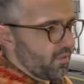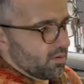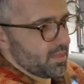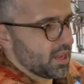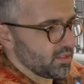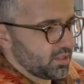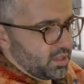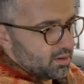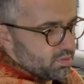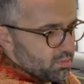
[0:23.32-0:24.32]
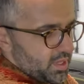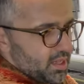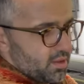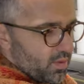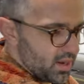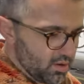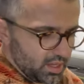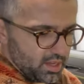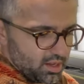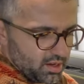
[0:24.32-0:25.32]
phone mounts that you can put behind the radio
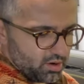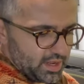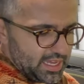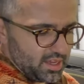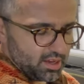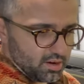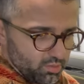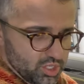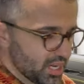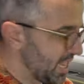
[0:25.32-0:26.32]
here or here, which